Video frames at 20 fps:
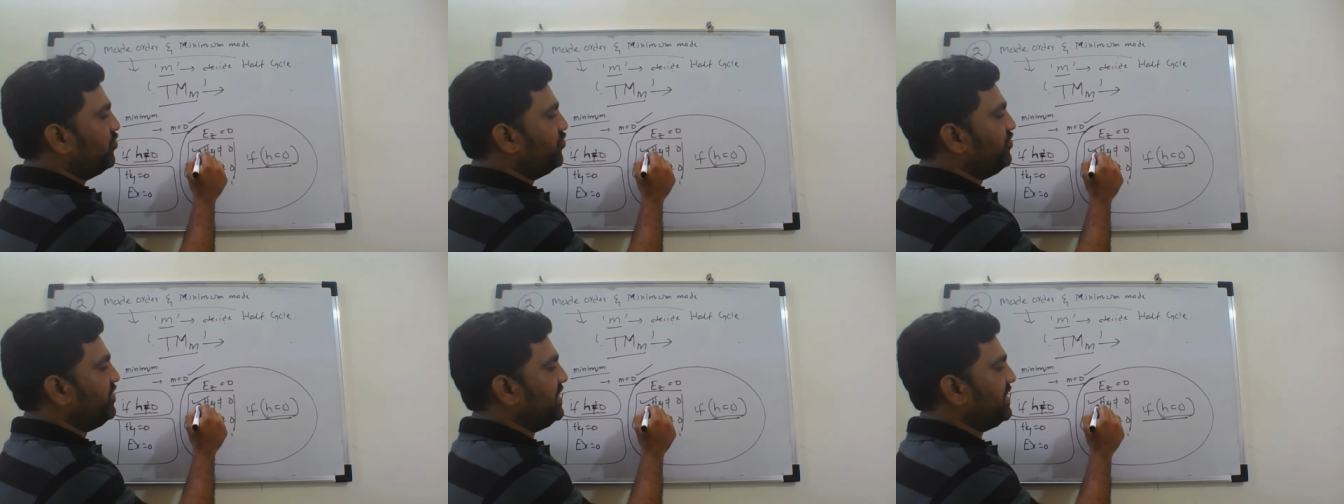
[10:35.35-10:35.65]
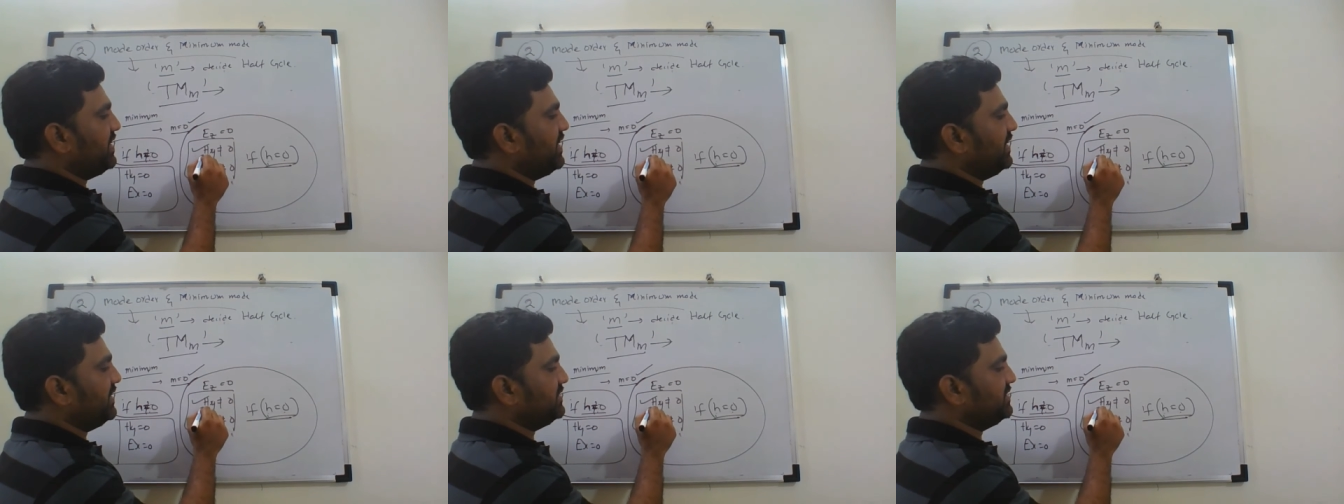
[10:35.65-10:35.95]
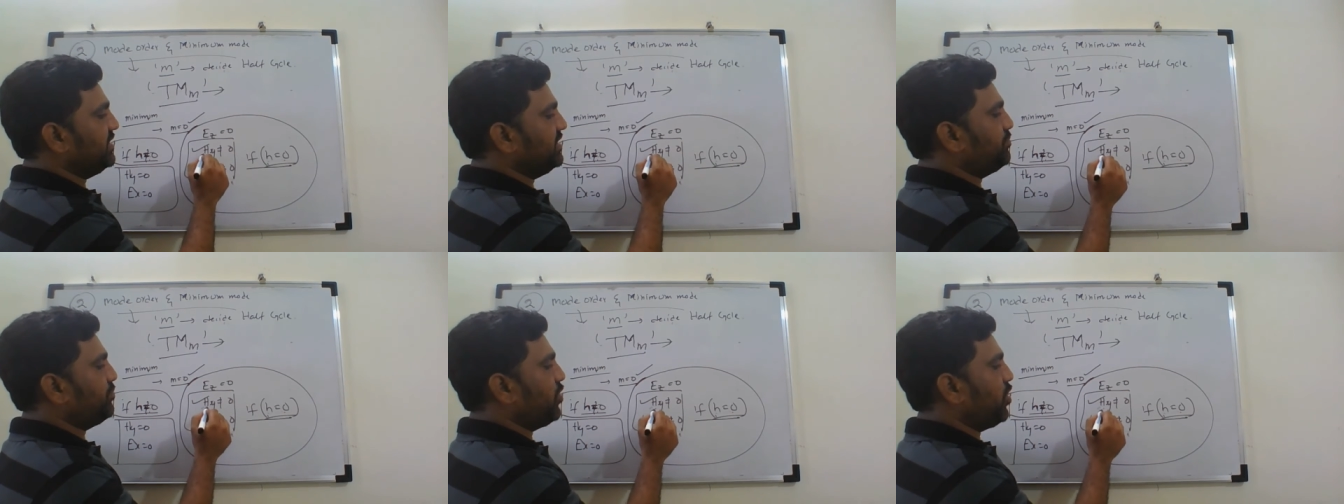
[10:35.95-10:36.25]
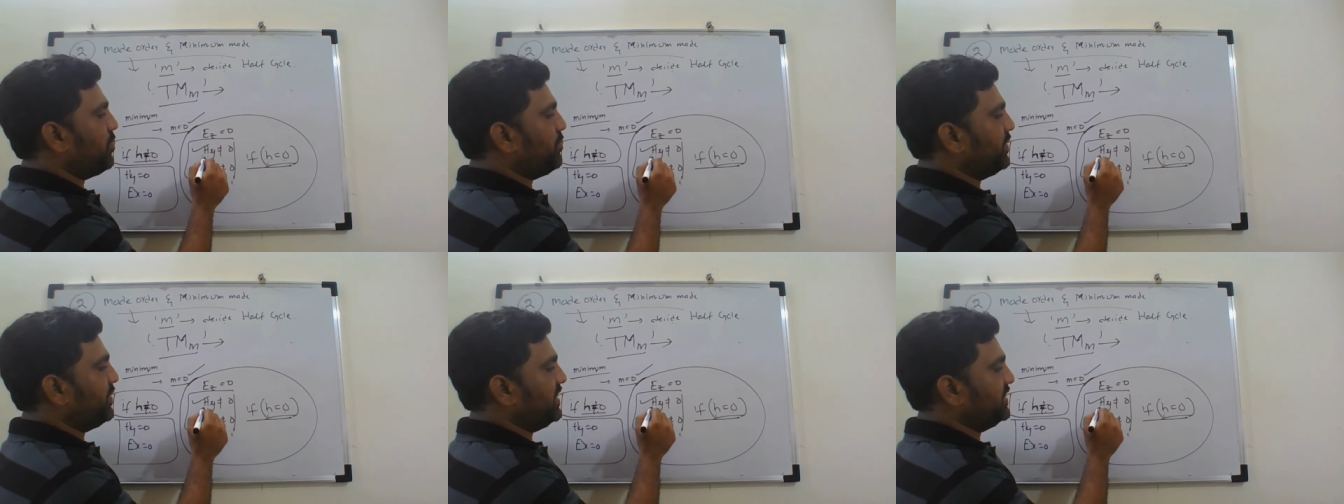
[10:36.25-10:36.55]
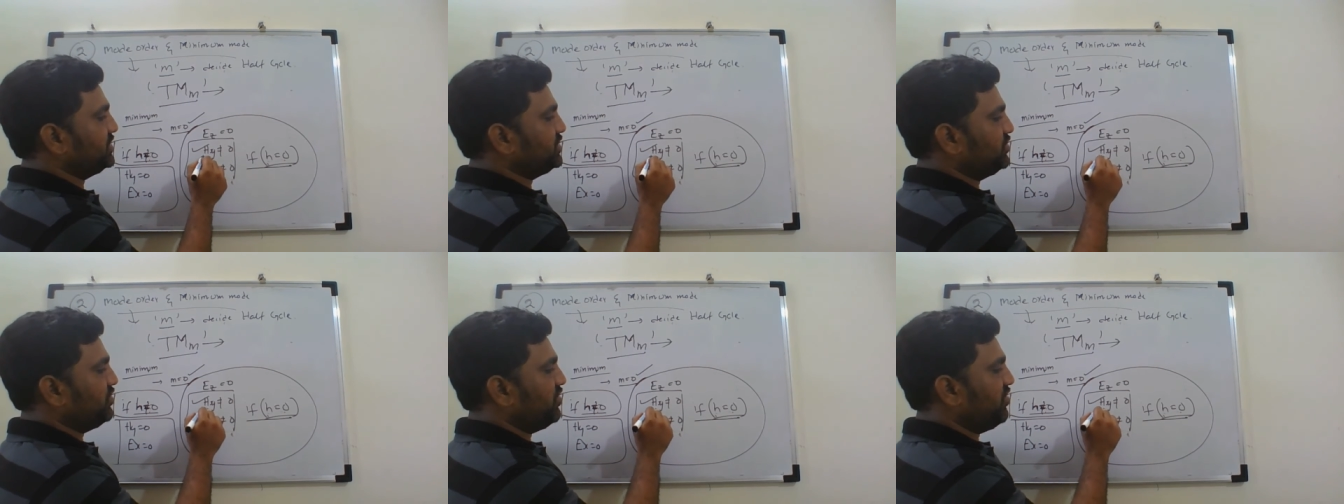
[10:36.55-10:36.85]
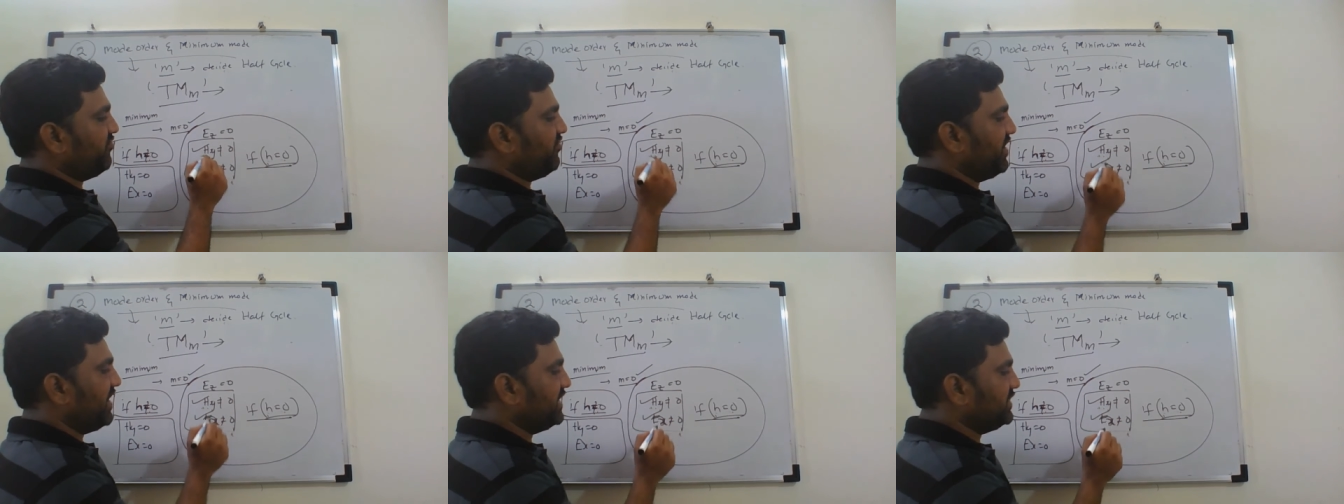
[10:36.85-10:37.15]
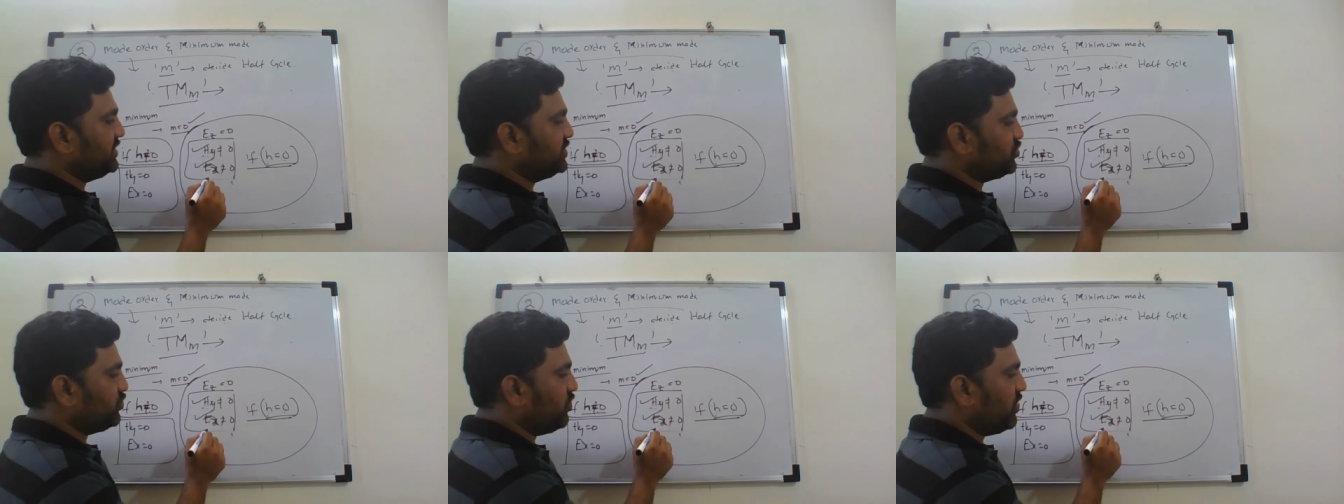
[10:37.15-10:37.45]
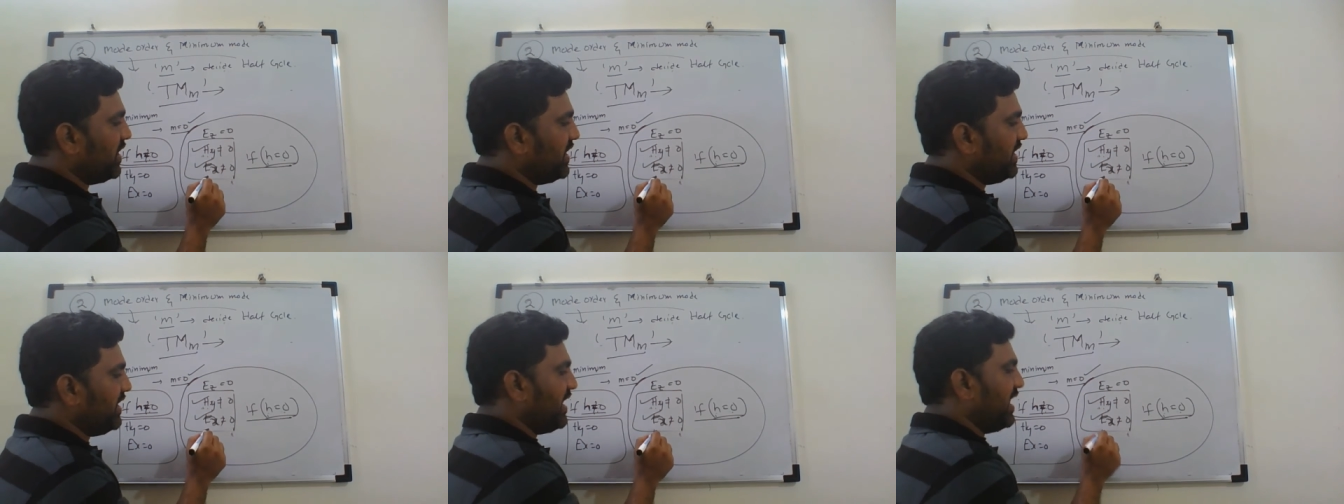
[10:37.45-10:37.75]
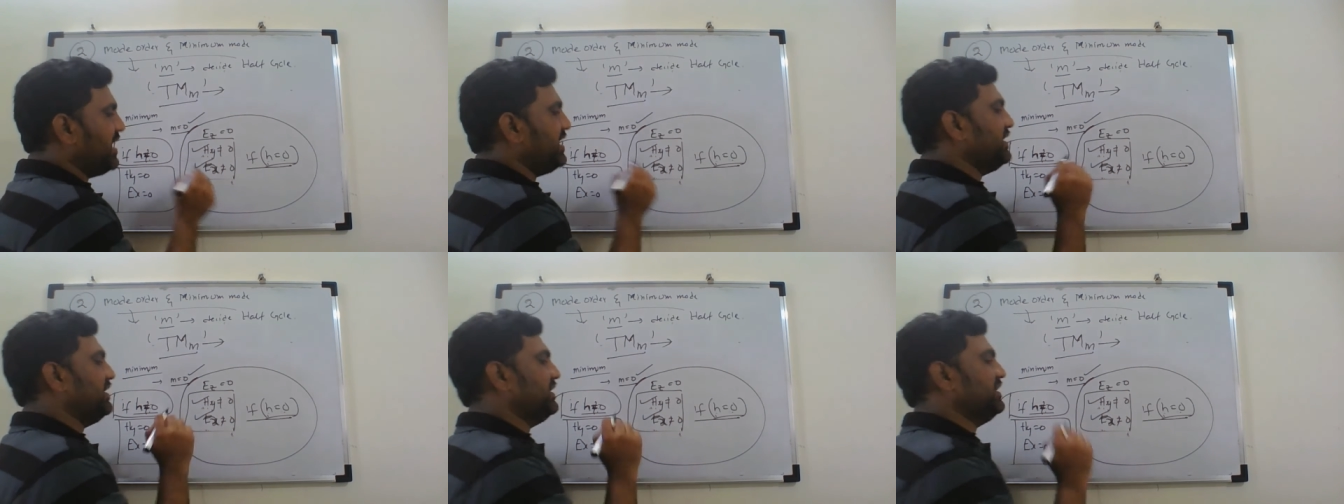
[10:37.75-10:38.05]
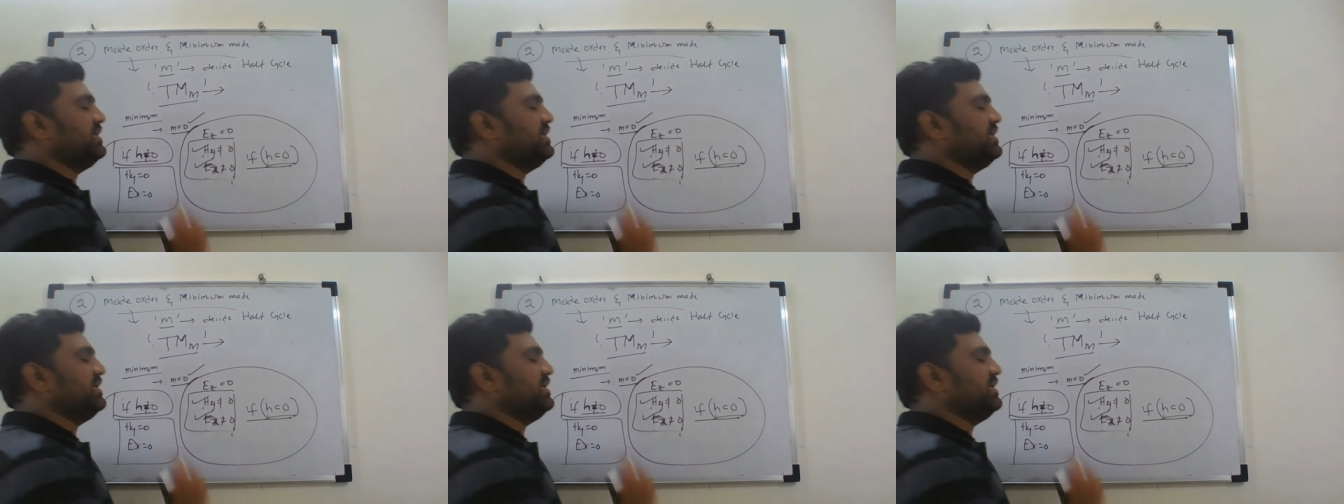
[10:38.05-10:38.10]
we get the propagation of hy and